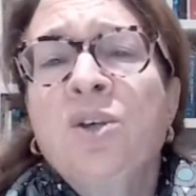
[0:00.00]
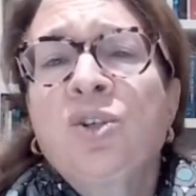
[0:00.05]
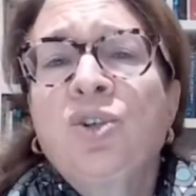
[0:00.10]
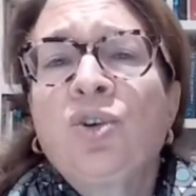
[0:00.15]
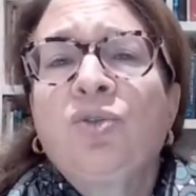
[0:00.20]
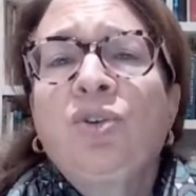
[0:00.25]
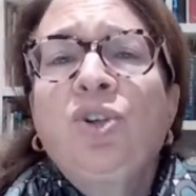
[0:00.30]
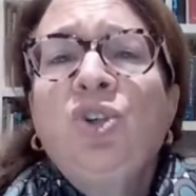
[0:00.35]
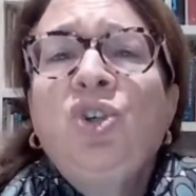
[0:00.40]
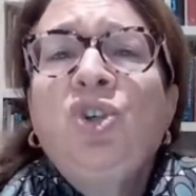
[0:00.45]

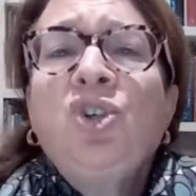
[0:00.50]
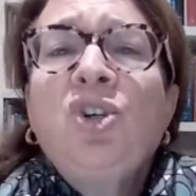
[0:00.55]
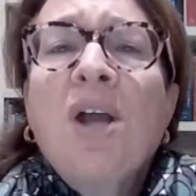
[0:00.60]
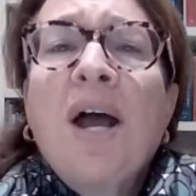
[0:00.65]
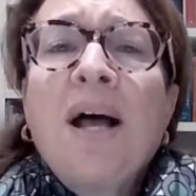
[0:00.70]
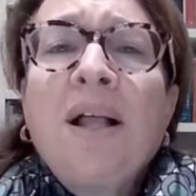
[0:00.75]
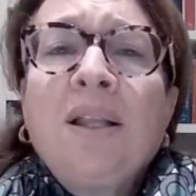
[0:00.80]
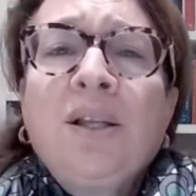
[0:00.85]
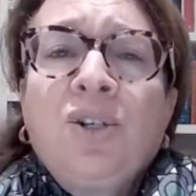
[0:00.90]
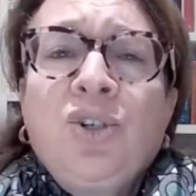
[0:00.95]
So the
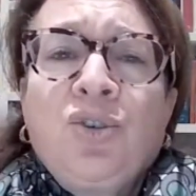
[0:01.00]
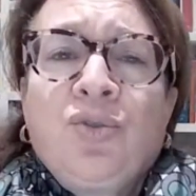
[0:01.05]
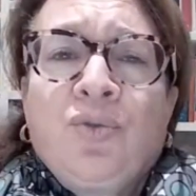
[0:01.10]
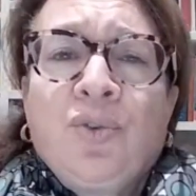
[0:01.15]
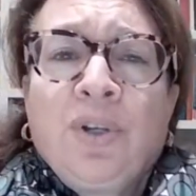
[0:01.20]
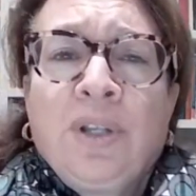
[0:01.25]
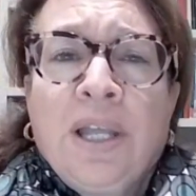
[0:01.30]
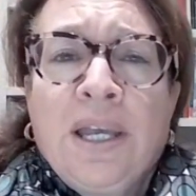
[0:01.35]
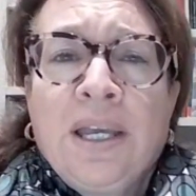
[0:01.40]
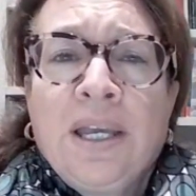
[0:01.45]
challenge
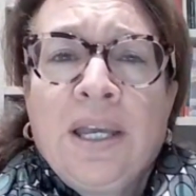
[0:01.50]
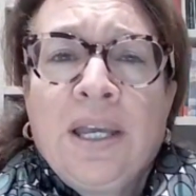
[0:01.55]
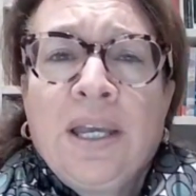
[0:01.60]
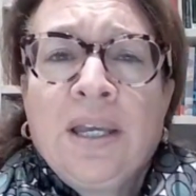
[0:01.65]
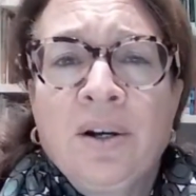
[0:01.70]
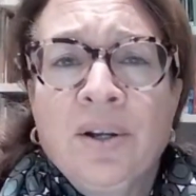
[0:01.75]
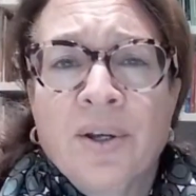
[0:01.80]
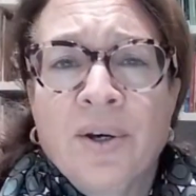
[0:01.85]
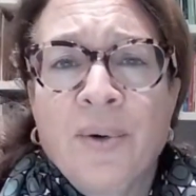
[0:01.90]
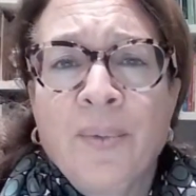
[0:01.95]
for
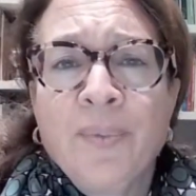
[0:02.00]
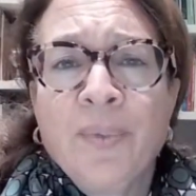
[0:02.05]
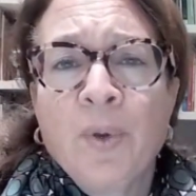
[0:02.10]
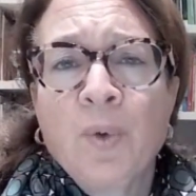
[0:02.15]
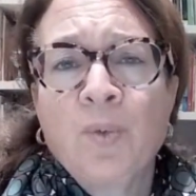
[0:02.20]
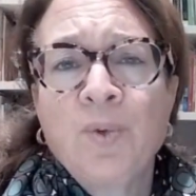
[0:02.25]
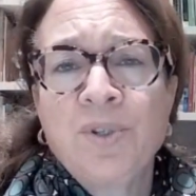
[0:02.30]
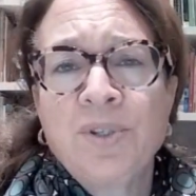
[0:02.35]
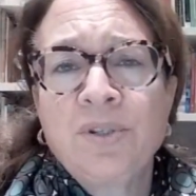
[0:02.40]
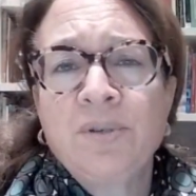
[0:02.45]
Leonardo
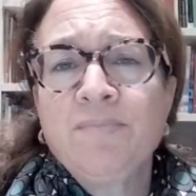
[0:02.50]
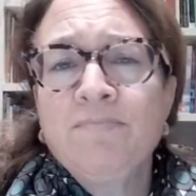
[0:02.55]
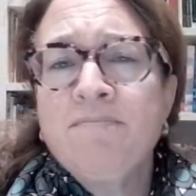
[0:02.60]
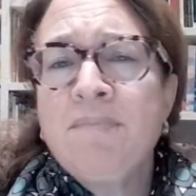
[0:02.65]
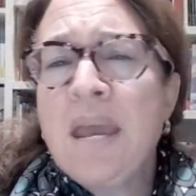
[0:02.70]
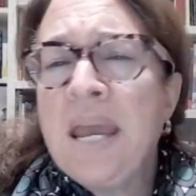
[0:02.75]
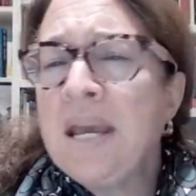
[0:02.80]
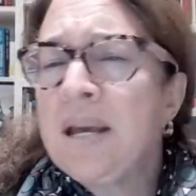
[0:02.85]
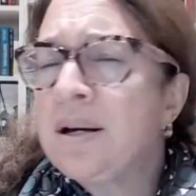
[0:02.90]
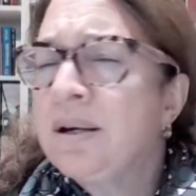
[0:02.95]
was to
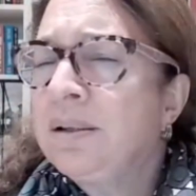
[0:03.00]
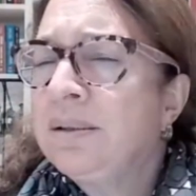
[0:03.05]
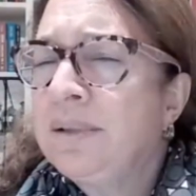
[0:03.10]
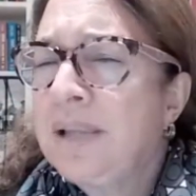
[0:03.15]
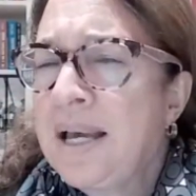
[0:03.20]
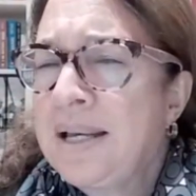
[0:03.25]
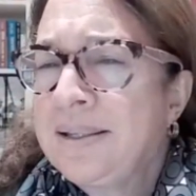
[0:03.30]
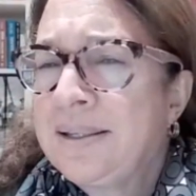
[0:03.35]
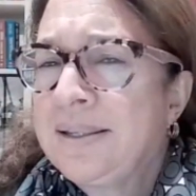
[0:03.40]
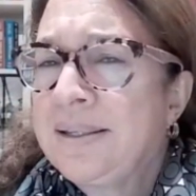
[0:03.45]
make a
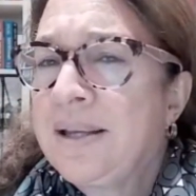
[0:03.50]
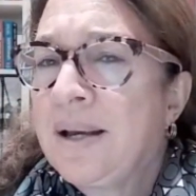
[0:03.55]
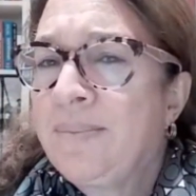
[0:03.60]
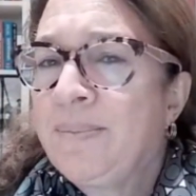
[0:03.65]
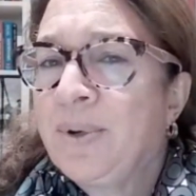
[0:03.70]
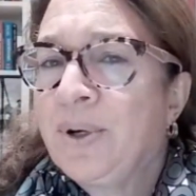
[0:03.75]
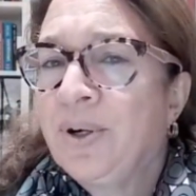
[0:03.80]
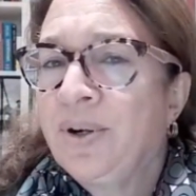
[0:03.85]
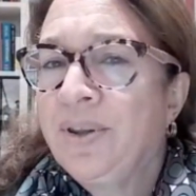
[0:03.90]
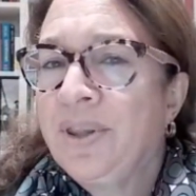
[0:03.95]
Last
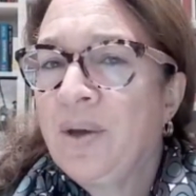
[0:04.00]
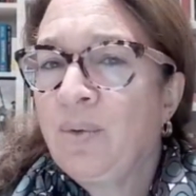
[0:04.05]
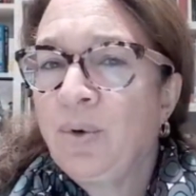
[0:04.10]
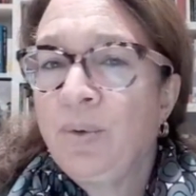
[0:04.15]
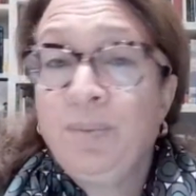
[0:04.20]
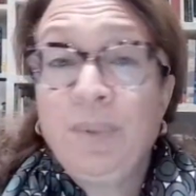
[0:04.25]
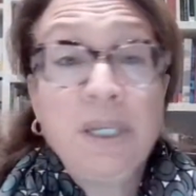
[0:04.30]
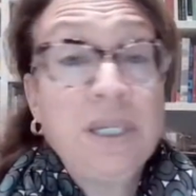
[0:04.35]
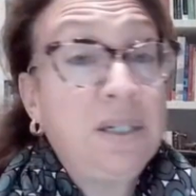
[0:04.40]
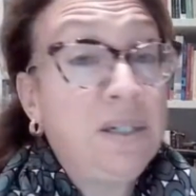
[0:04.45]
Supper that
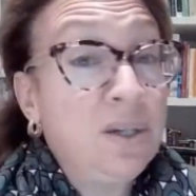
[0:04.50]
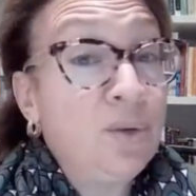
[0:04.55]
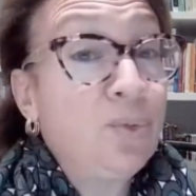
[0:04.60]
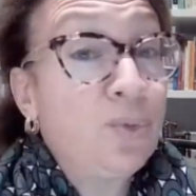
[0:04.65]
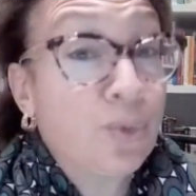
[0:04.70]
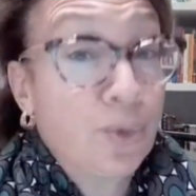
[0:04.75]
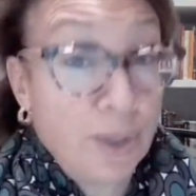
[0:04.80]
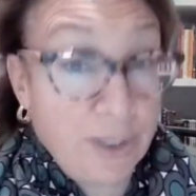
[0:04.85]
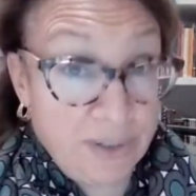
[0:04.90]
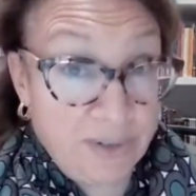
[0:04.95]
would be
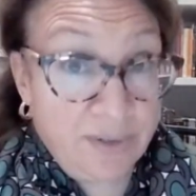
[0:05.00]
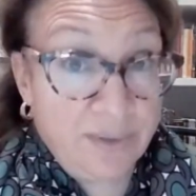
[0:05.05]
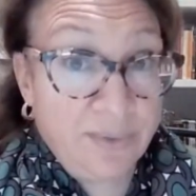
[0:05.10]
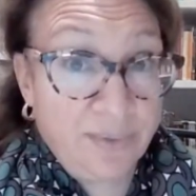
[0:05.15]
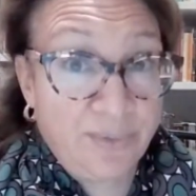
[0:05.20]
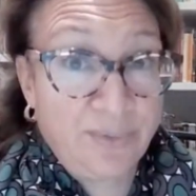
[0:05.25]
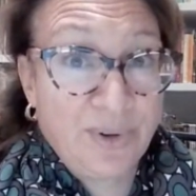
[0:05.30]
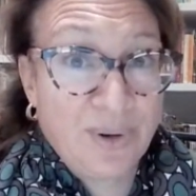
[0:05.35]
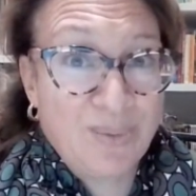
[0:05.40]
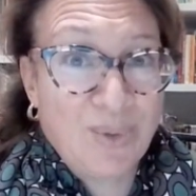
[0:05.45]
different
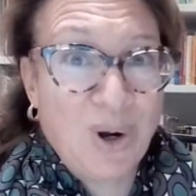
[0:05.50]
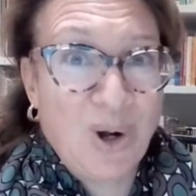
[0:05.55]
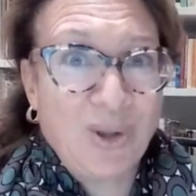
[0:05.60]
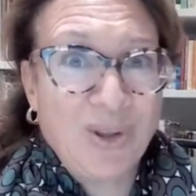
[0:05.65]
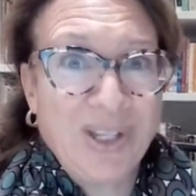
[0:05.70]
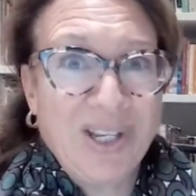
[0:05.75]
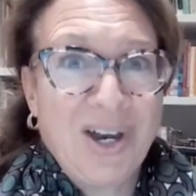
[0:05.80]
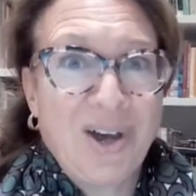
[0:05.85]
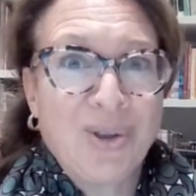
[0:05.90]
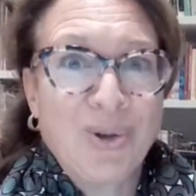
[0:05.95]
from all
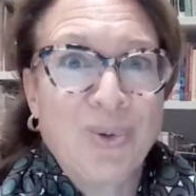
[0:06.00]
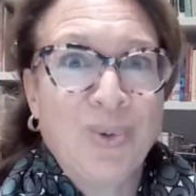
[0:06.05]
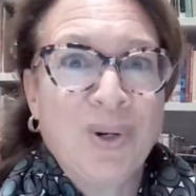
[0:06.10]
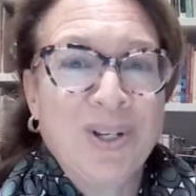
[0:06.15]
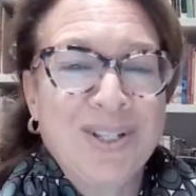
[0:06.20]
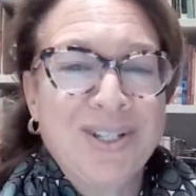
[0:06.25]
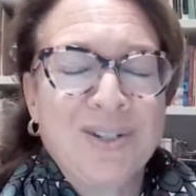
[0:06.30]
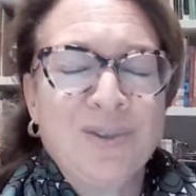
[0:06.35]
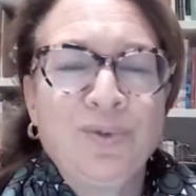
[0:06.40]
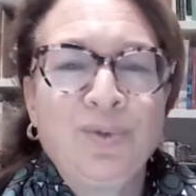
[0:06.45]
the other
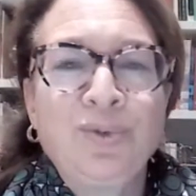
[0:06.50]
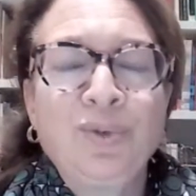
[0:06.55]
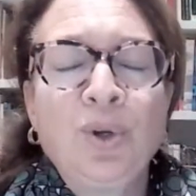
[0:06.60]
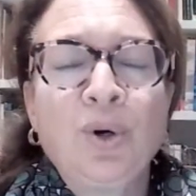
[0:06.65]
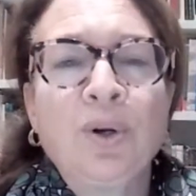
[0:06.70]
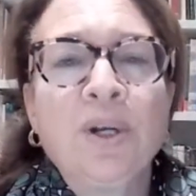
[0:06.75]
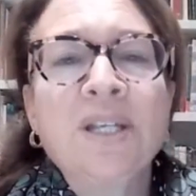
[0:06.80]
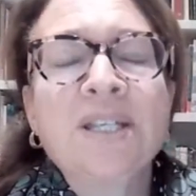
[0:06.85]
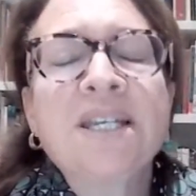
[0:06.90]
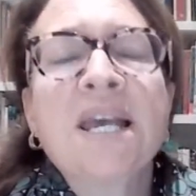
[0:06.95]
ones in
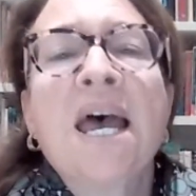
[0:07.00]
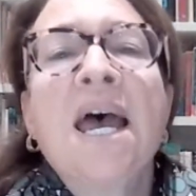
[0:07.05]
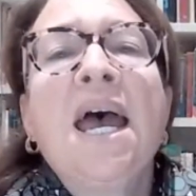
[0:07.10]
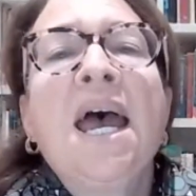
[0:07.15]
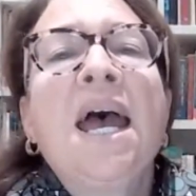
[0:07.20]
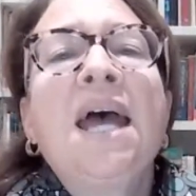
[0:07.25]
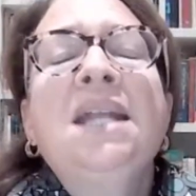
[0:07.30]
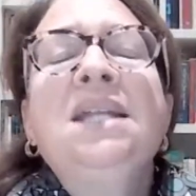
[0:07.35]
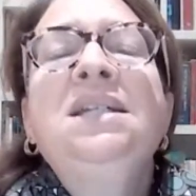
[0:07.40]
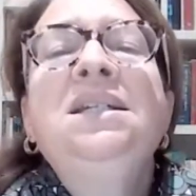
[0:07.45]
Florence
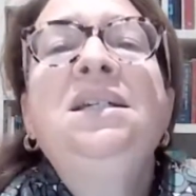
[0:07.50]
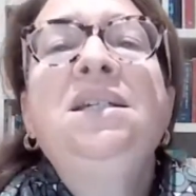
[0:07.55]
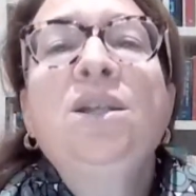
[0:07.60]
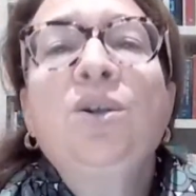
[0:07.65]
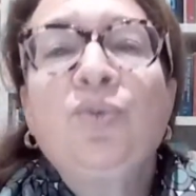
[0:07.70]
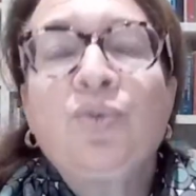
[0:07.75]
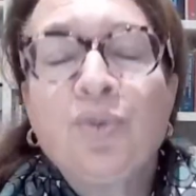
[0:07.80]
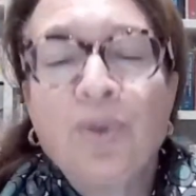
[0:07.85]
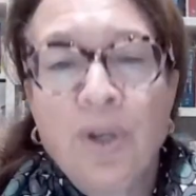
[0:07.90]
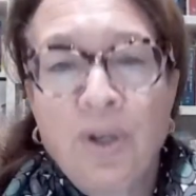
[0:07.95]
and
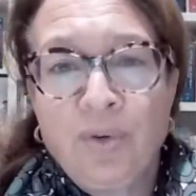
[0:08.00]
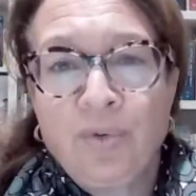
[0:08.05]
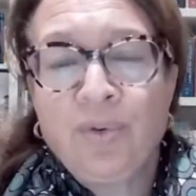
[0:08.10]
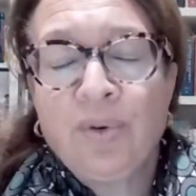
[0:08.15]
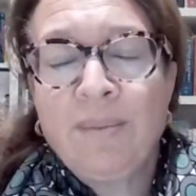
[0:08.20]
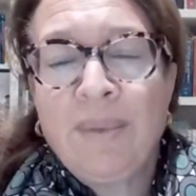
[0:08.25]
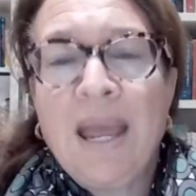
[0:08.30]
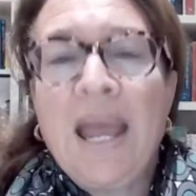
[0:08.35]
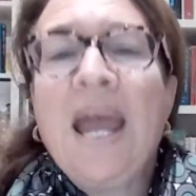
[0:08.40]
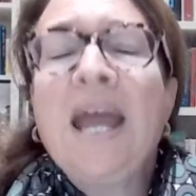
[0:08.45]
different
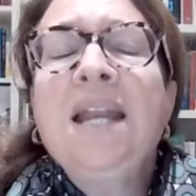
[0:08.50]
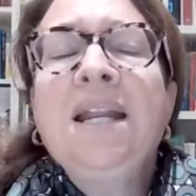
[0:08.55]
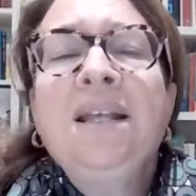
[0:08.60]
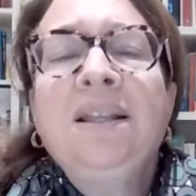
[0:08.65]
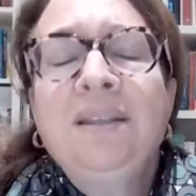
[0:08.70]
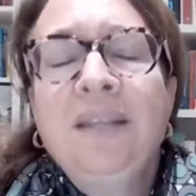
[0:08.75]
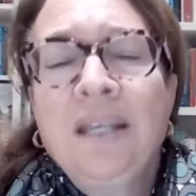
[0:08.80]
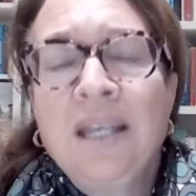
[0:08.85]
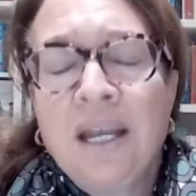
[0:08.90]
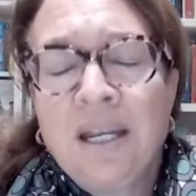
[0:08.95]
from
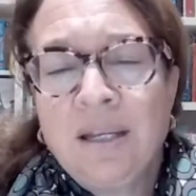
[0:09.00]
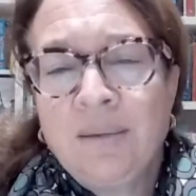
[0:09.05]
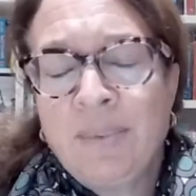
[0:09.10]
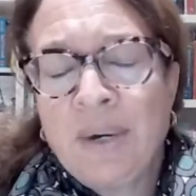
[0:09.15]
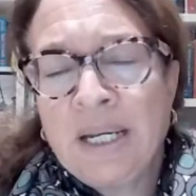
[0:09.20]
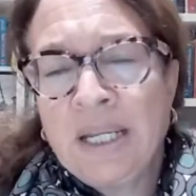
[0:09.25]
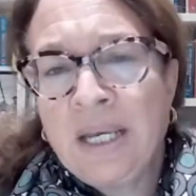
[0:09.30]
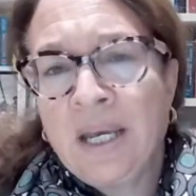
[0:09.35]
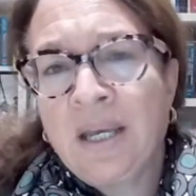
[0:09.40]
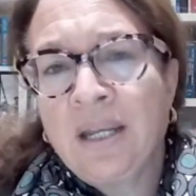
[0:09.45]
anything
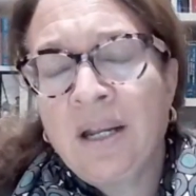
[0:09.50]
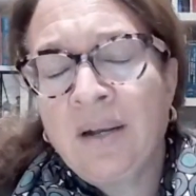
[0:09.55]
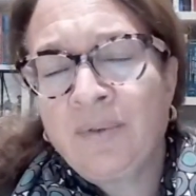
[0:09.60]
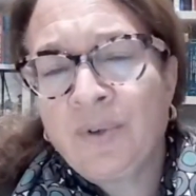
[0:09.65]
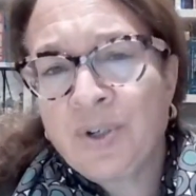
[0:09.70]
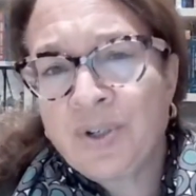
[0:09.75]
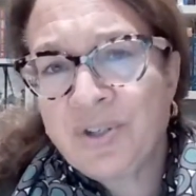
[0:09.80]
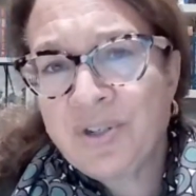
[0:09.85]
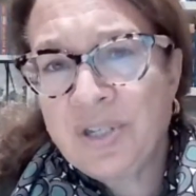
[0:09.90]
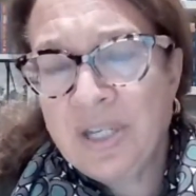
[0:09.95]
anybody had
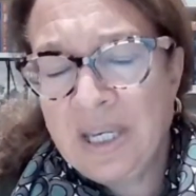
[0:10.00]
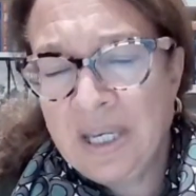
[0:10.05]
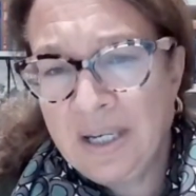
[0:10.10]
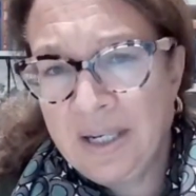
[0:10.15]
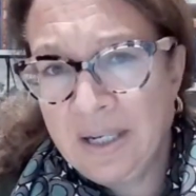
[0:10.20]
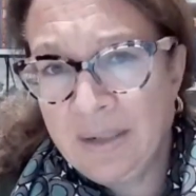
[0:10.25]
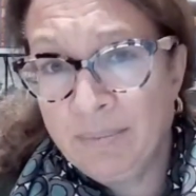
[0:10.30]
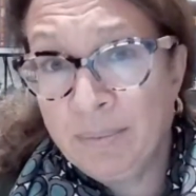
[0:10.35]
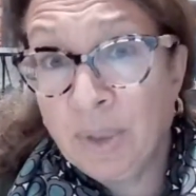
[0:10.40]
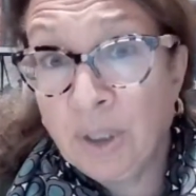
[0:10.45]
ever seen
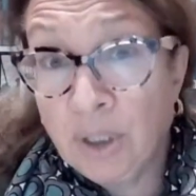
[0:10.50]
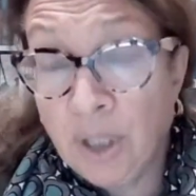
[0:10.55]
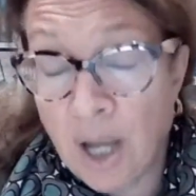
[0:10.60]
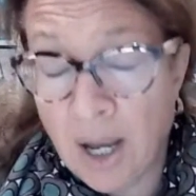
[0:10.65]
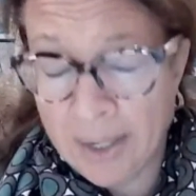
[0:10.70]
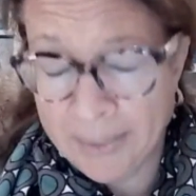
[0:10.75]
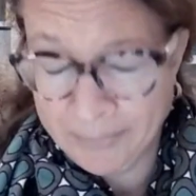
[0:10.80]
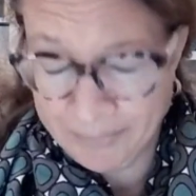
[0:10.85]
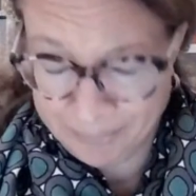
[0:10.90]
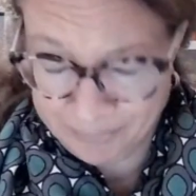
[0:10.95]
in
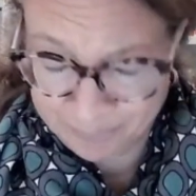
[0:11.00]
Milan.